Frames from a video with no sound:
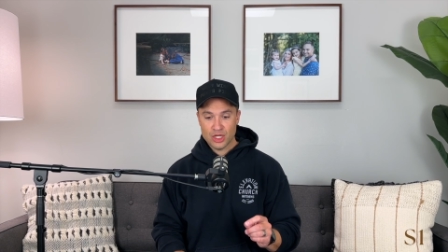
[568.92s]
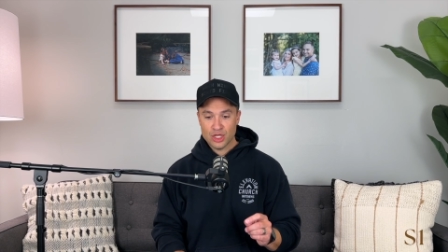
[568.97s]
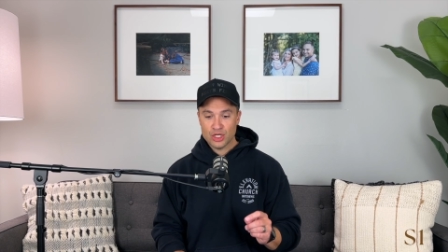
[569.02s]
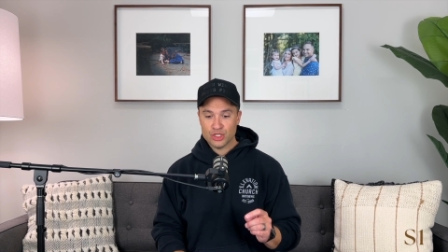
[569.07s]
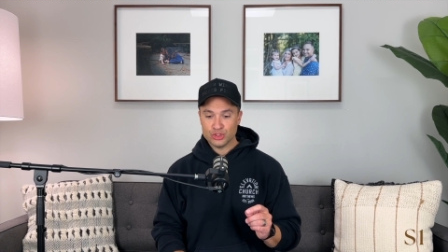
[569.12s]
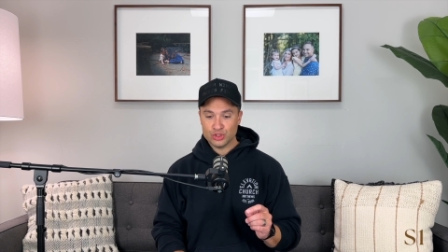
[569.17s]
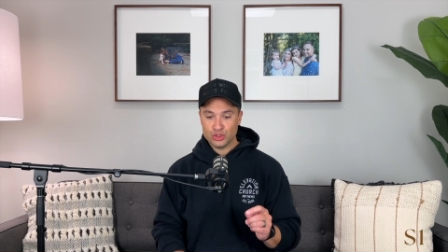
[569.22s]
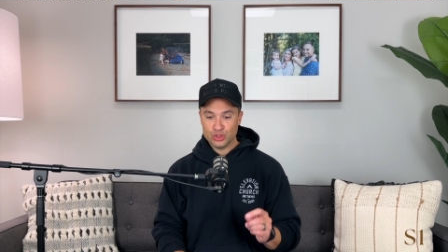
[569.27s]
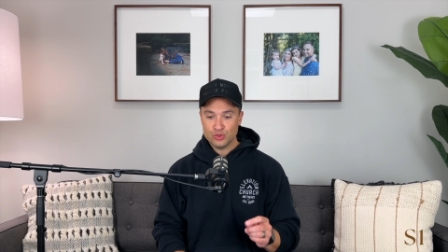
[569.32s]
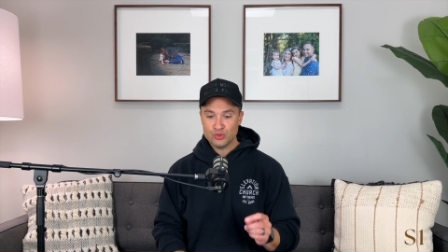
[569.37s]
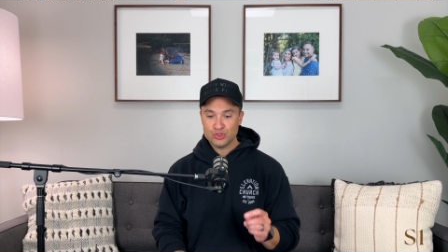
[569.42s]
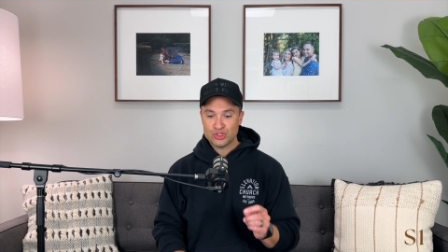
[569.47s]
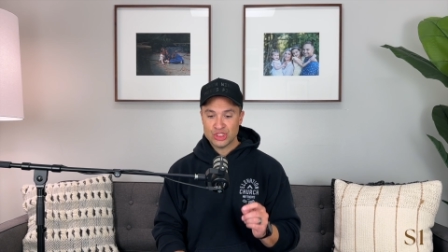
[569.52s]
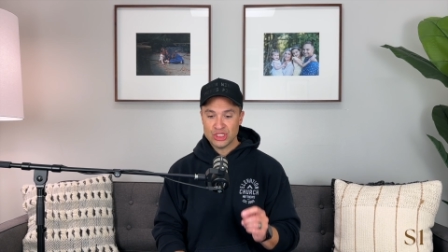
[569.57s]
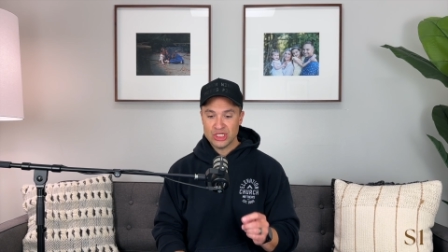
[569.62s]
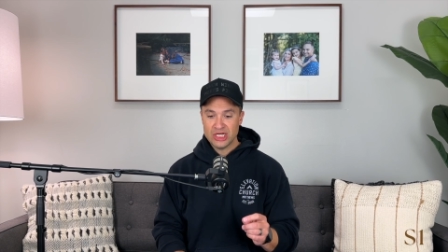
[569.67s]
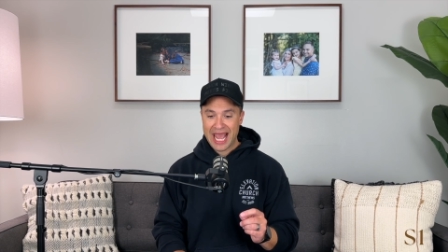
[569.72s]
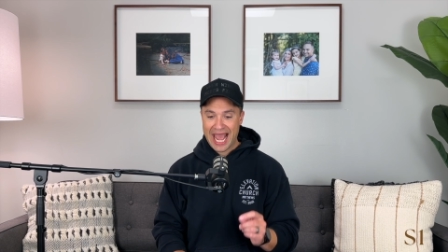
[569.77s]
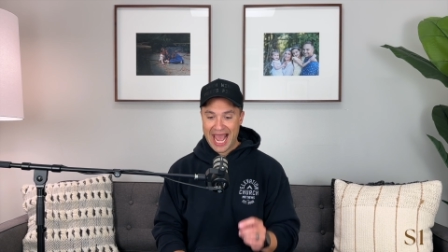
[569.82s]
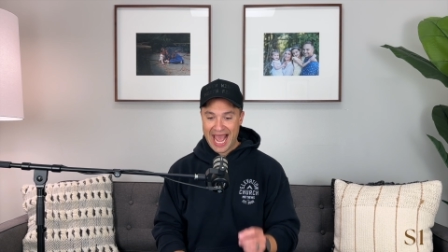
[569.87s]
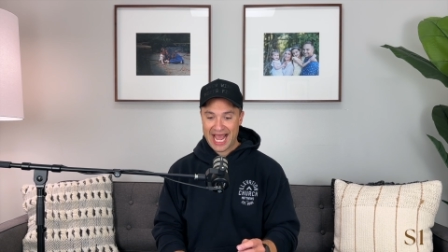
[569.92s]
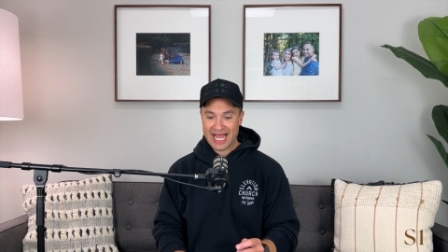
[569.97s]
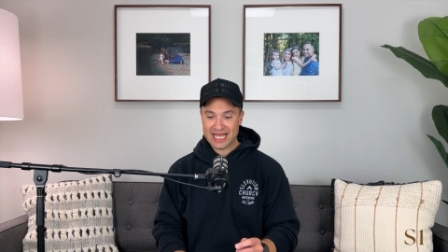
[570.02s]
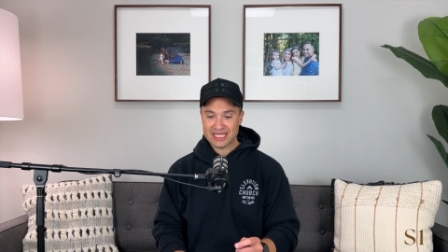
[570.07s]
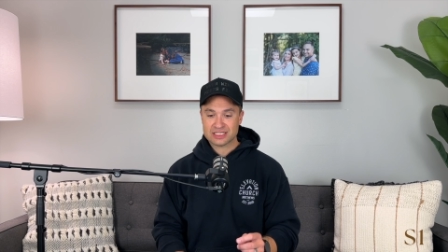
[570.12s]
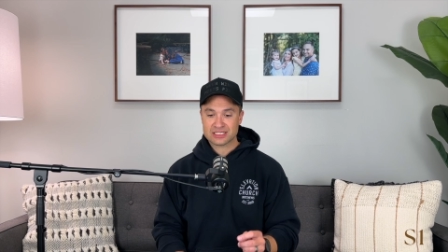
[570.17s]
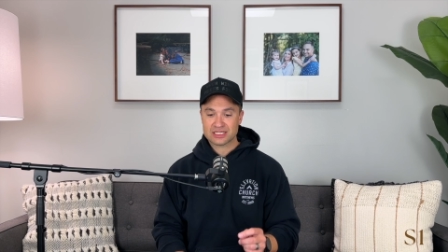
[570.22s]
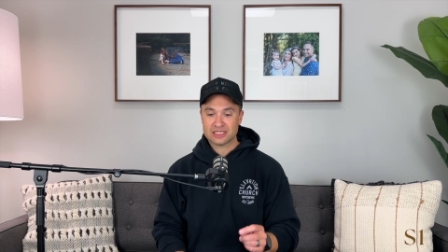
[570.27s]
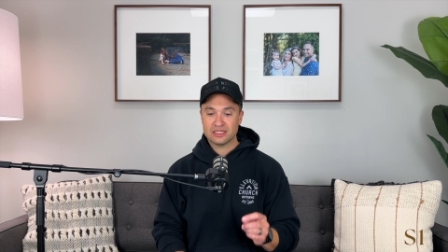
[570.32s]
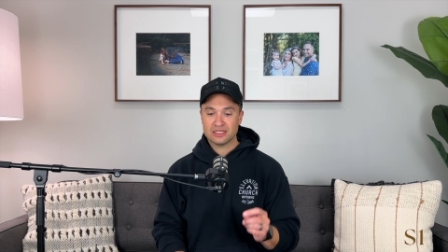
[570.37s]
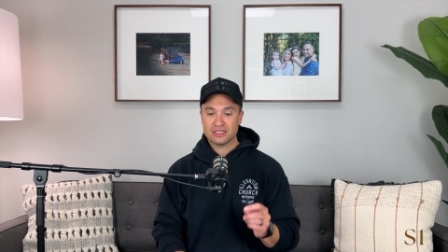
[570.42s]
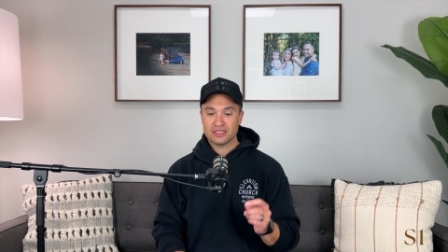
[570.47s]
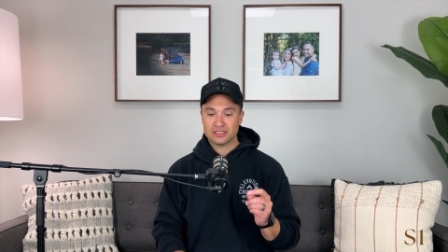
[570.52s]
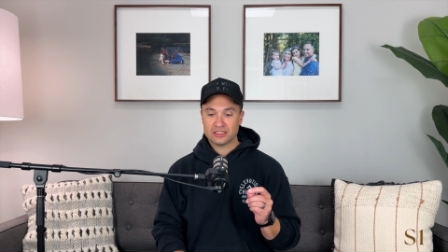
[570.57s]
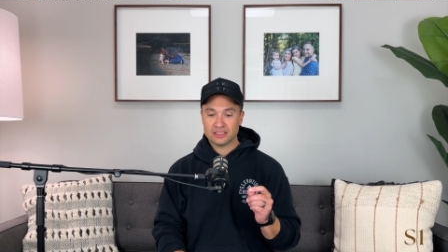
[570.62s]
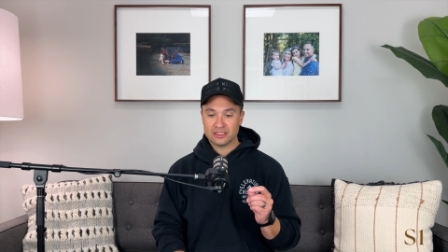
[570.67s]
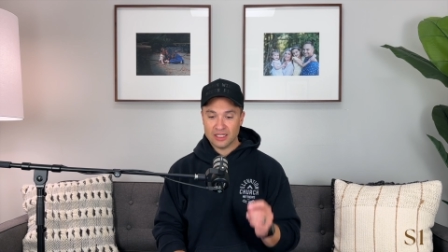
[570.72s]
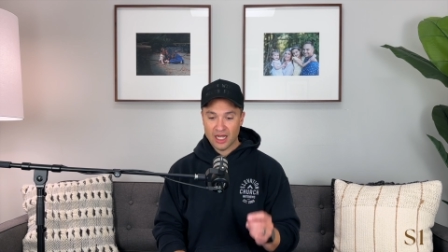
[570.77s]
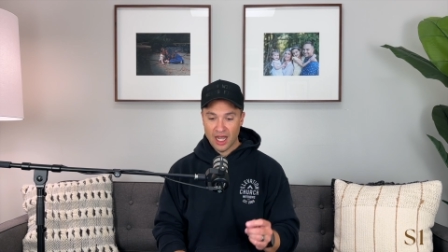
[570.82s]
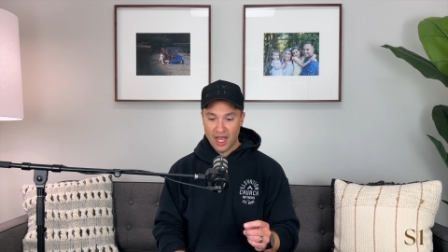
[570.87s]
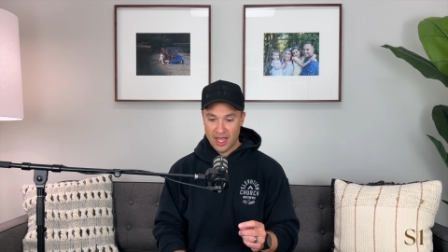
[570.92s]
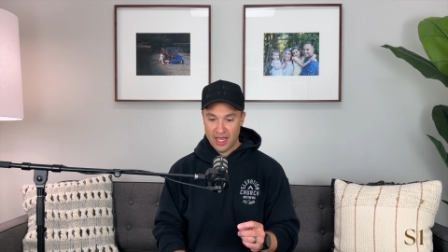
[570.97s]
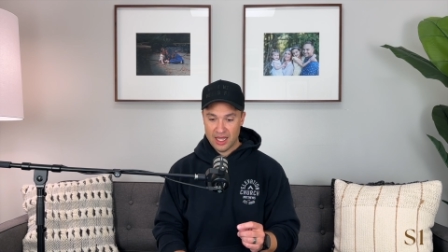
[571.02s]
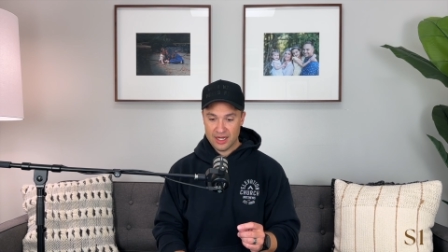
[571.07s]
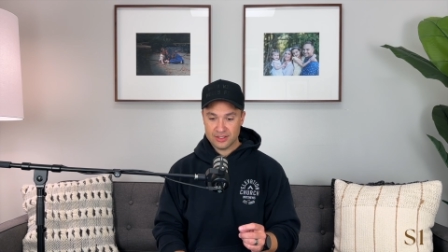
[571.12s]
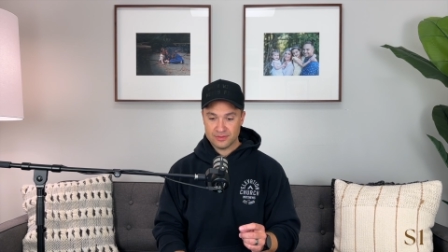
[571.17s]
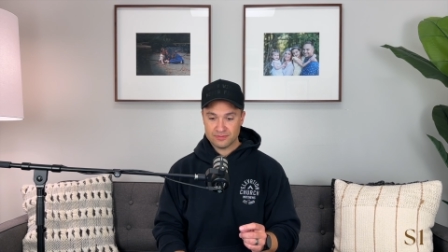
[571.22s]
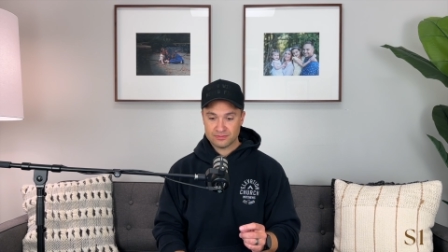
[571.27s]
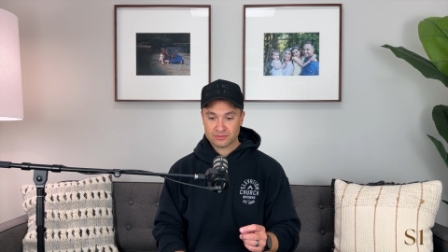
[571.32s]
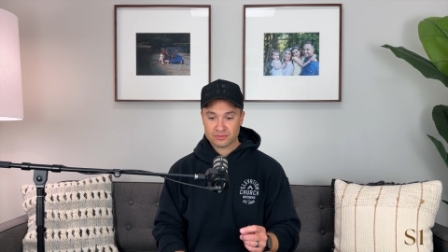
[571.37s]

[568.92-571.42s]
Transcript: you should ask God,